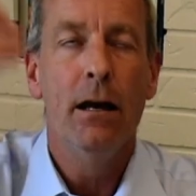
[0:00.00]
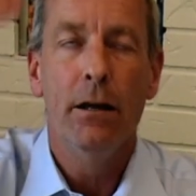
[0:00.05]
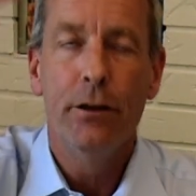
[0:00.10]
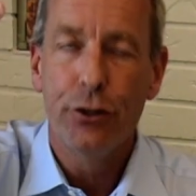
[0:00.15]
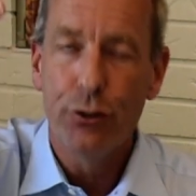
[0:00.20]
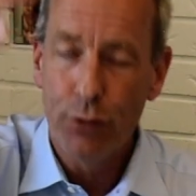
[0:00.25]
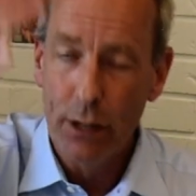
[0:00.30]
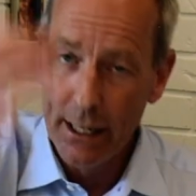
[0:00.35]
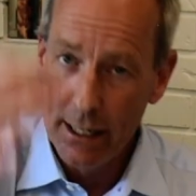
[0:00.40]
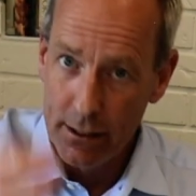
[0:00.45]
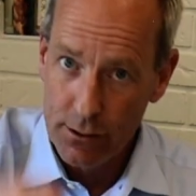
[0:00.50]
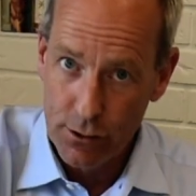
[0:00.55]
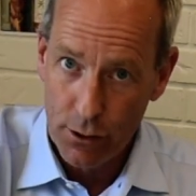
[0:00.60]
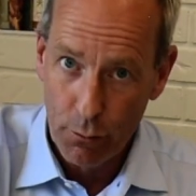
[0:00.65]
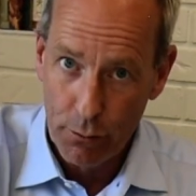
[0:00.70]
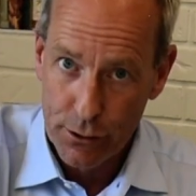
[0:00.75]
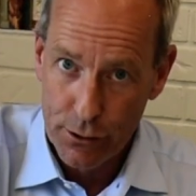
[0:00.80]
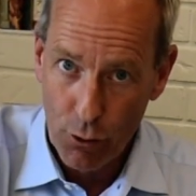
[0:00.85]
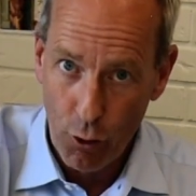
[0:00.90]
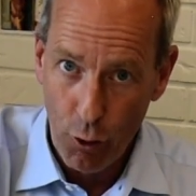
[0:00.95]
the trachea is
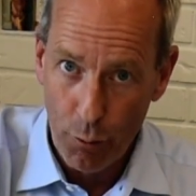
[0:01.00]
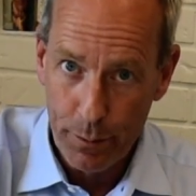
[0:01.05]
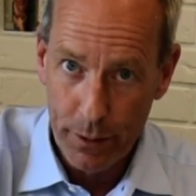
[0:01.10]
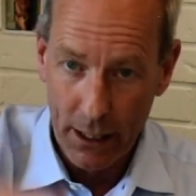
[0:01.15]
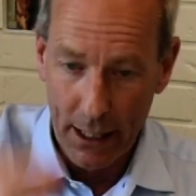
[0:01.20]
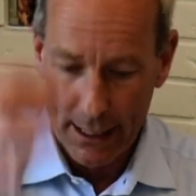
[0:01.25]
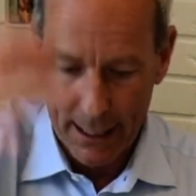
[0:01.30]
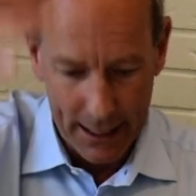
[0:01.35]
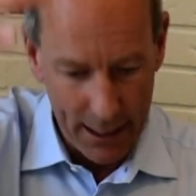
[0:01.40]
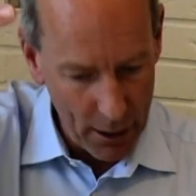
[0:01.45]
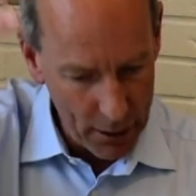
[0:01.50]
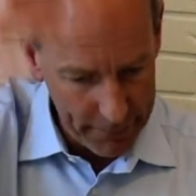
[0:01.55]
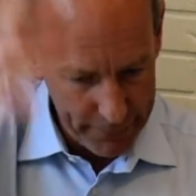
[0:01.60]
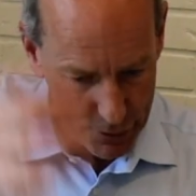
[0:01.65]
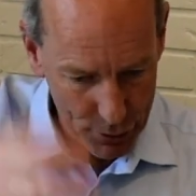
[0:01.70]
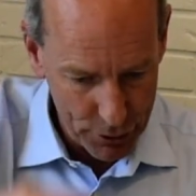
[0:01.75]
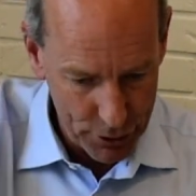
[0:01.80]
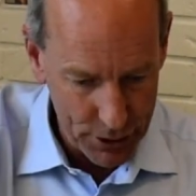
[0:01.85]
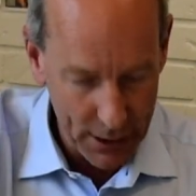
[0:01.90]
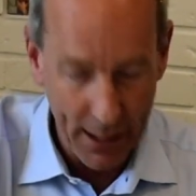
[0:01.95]
always open like an
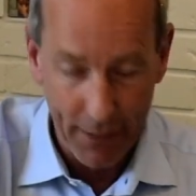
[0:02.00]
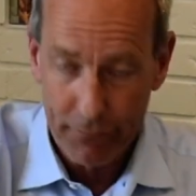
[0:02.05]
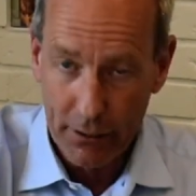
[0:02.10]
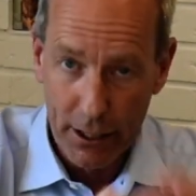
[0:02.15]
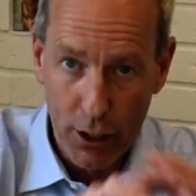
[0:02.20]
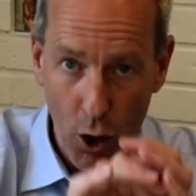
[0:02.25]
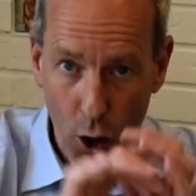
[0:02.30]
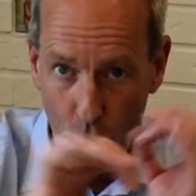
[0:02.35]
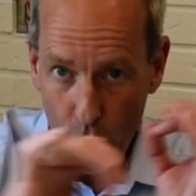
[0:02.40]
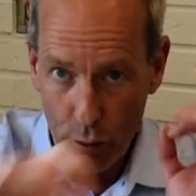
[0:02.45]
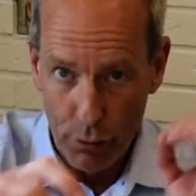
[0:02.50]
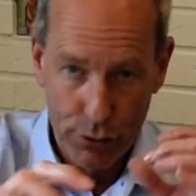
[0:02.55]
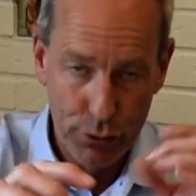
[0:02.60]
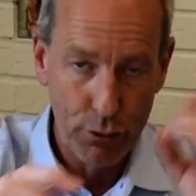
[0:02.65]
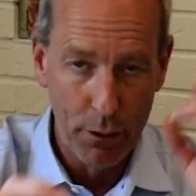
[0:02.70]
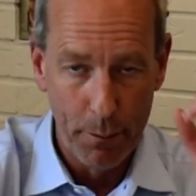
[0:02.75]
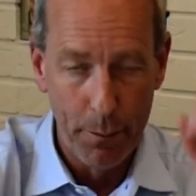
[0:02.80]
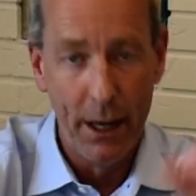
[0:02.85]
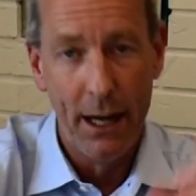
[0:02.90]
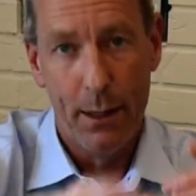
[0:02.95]
elevator shaft, like a hose
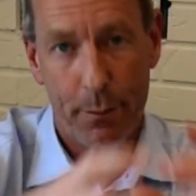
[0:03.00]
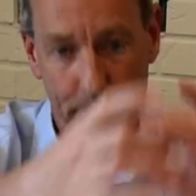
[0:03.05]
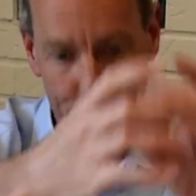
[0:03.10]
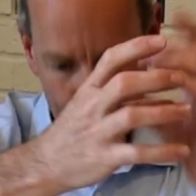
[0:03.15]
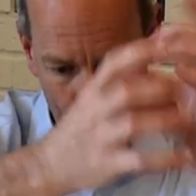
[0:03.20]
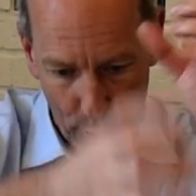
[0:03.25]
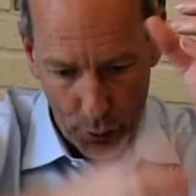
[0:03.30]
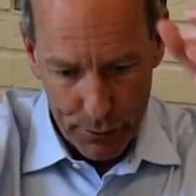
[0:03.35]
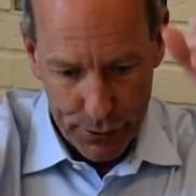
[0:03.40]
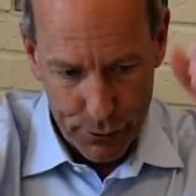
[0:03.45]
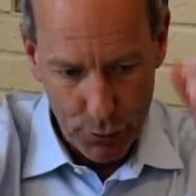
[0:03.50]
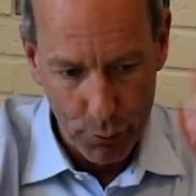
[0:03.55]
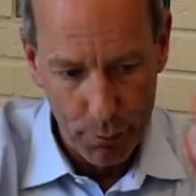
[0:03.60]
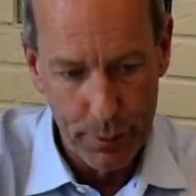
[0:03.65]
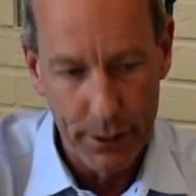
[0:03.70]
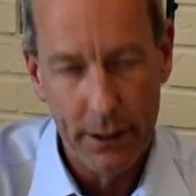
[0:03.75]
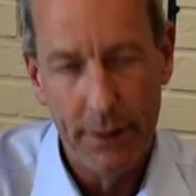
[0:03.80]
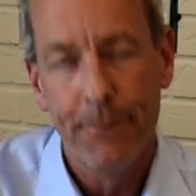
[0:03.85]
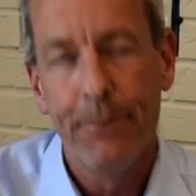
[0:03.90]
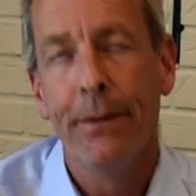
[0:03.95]
or a pipe. It's always
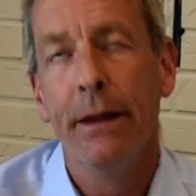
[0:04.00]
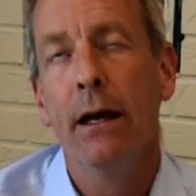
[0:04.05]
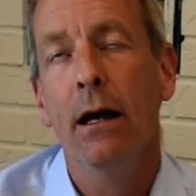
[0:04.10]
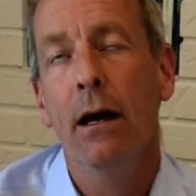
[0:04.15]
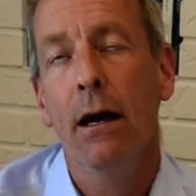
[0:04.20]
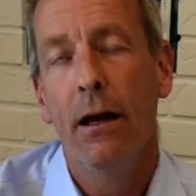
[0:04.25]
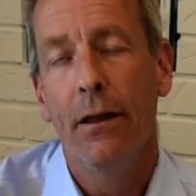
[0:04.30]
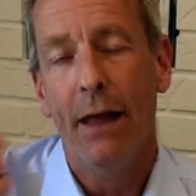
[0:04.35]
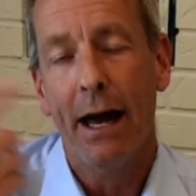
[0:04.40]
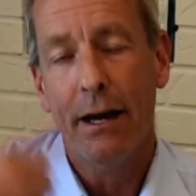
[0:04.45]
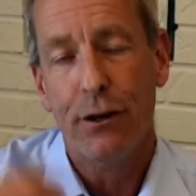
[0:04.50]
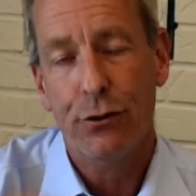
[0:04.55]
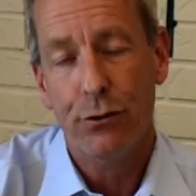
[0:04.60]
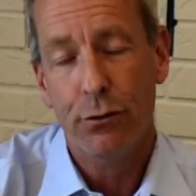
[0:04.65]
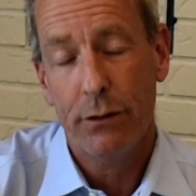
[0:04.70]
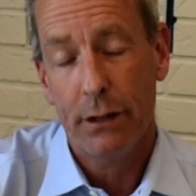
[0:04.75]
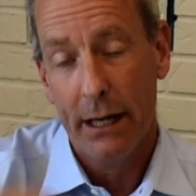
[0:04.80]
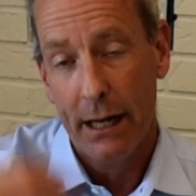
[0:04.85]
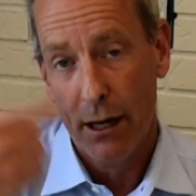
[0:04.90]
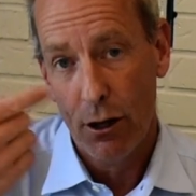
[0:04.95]
open. That is so
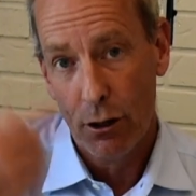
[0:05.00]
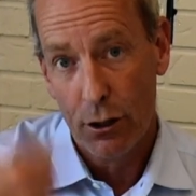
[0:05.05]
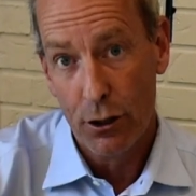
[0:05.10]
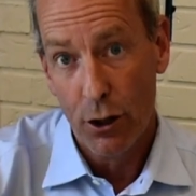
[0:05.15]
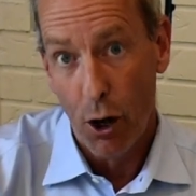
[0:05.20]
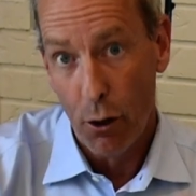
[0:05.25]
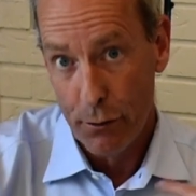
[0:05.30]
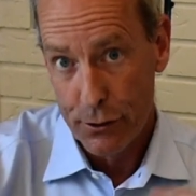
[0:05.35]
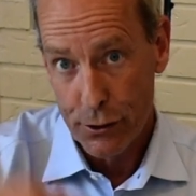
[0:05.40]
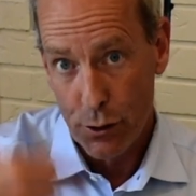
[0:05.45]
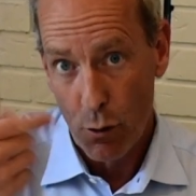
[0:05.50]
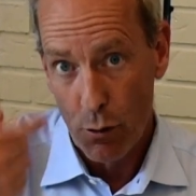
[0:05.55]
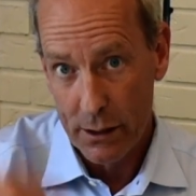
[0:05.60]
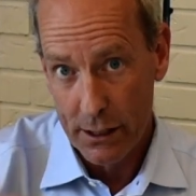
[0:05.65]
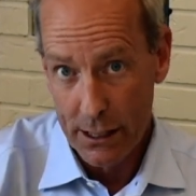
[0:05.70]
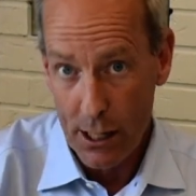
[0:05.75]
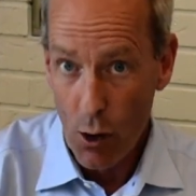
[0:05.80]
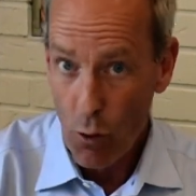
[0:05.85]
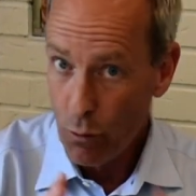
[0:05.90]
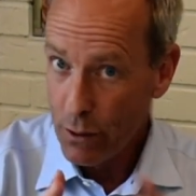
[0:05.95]
that air can always go in
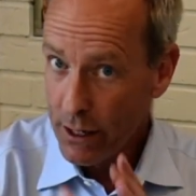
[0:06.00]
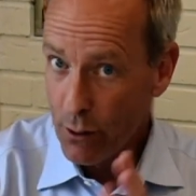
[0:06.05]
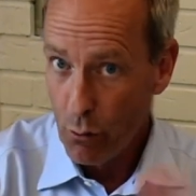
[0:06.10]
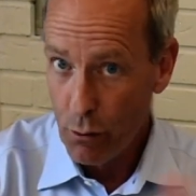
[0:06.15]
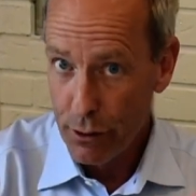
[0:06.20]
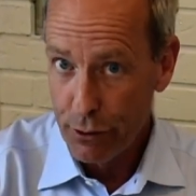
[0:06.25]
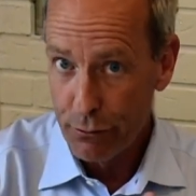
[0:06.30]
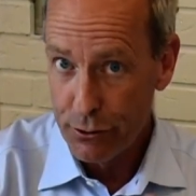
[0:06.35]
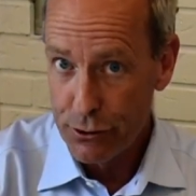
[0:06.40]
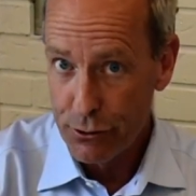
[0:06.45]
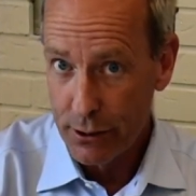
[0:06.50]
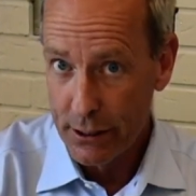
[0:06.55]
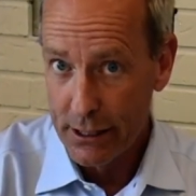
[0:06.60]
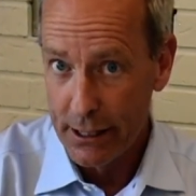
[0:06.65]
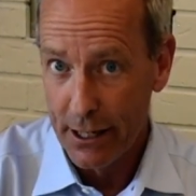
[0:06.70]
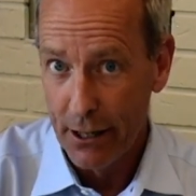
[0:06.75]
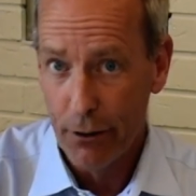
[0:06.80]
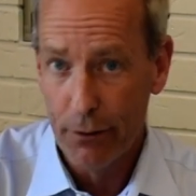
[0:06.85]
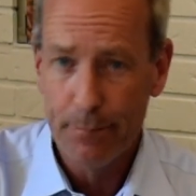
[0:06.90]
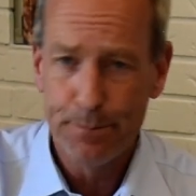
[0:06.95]
and out. We don't want to restrict
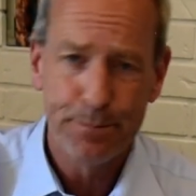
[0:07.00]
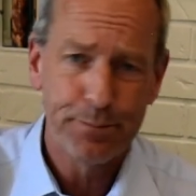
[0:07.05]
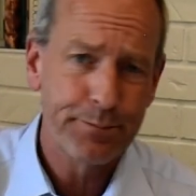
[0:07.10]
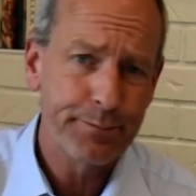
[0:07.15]
the air.